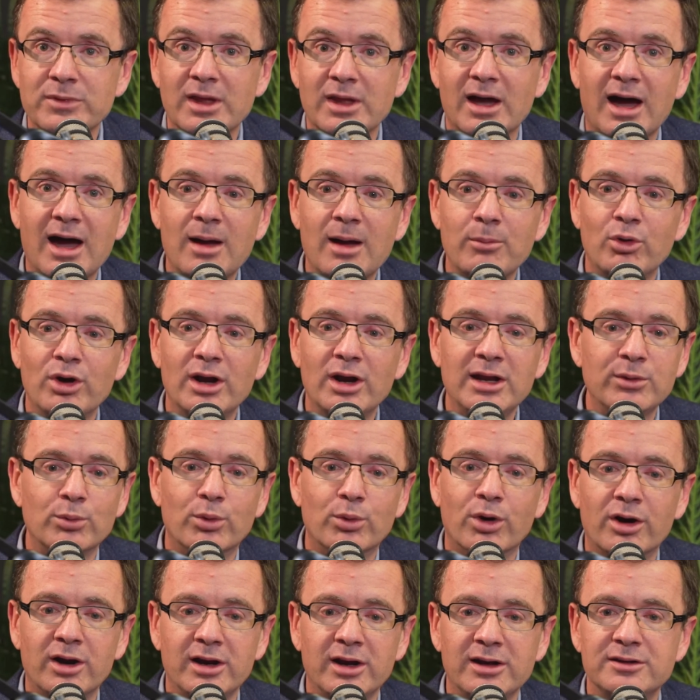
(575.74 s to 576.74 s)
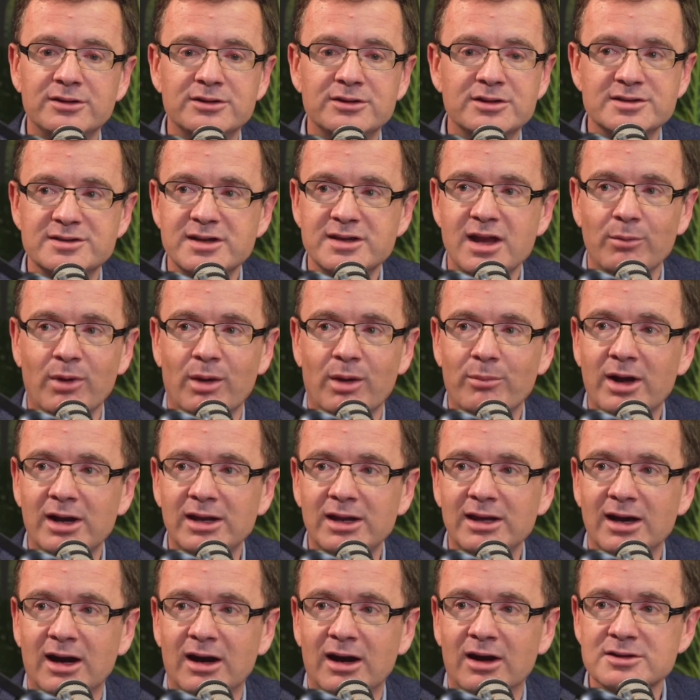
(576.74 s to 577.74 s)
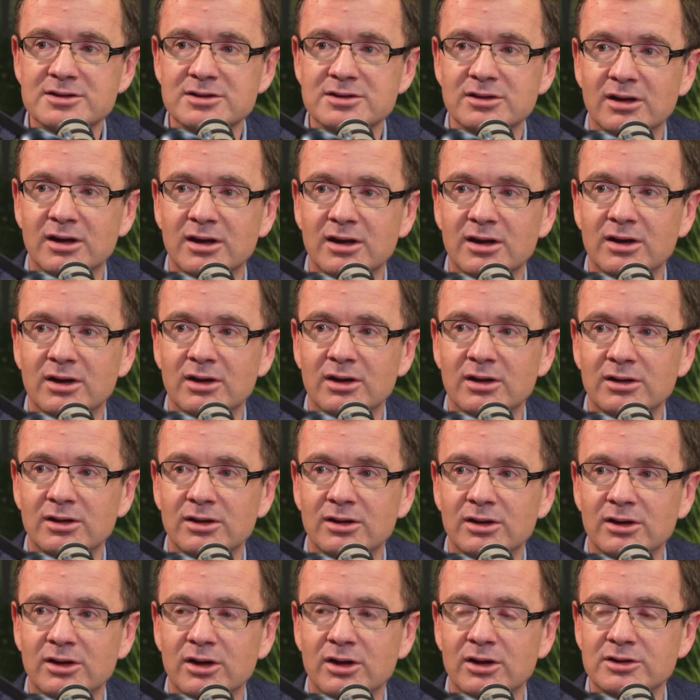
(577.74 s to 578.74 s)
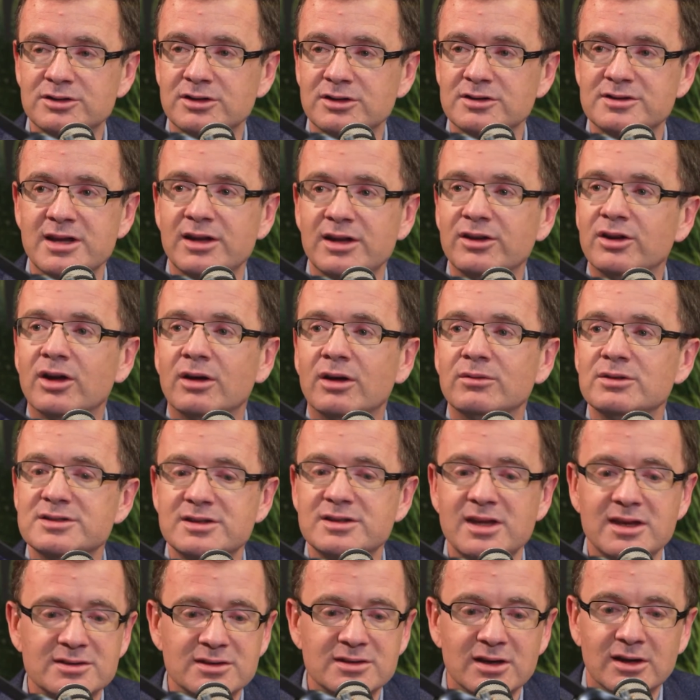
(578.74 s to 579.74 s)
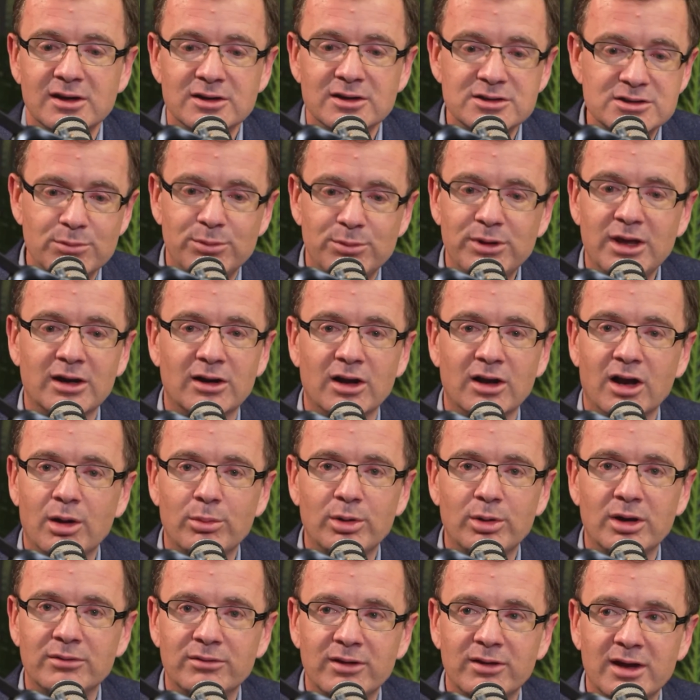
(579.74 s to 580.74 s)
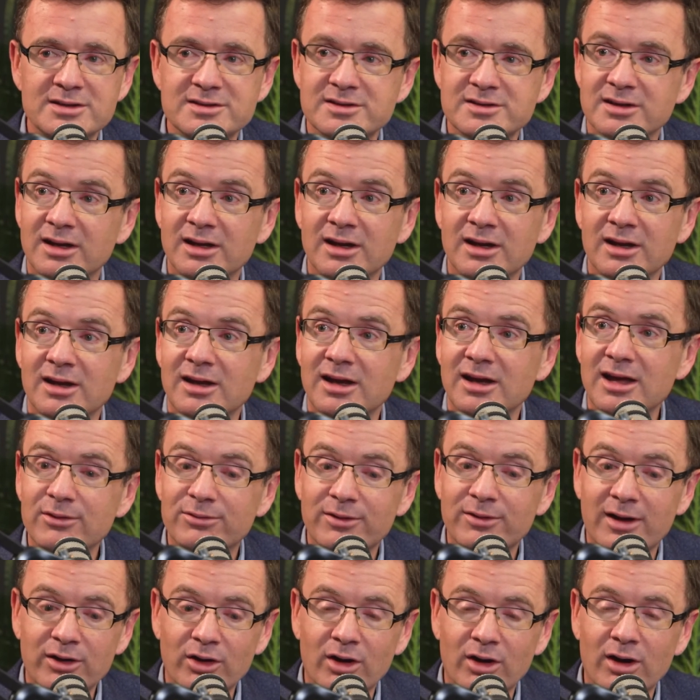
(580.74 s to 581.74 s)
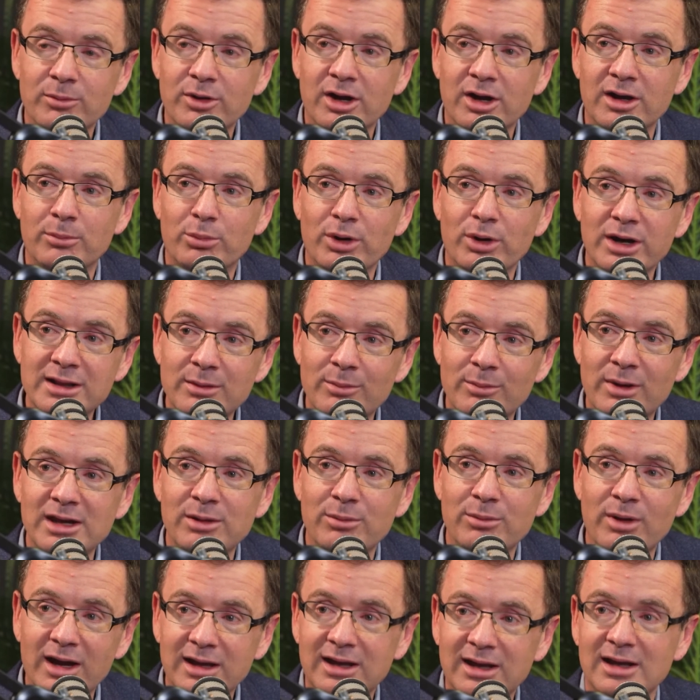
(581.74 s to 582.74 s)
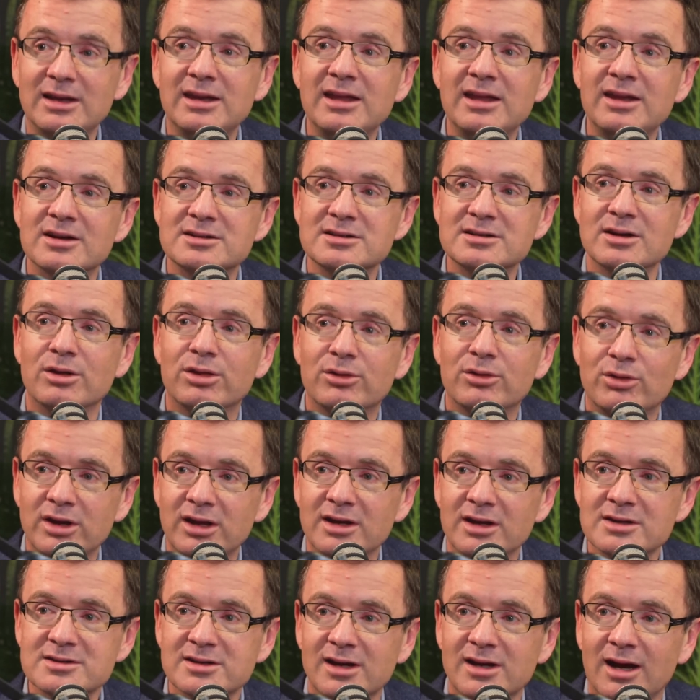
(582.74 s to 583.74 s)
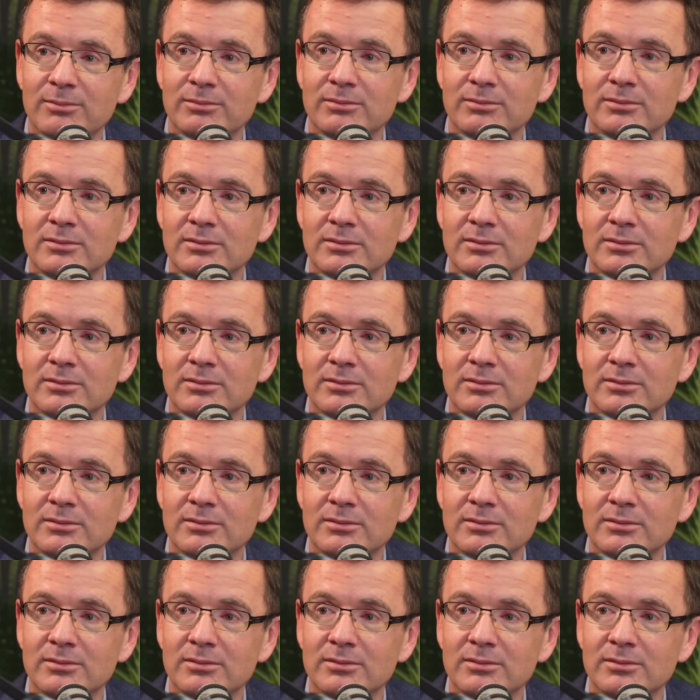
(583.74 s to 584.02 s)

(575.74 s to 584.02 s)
I'm really worried to send my money out, to send it overseas to be a global investor if I know I'm going to bring the money back and need it in 3 years' time.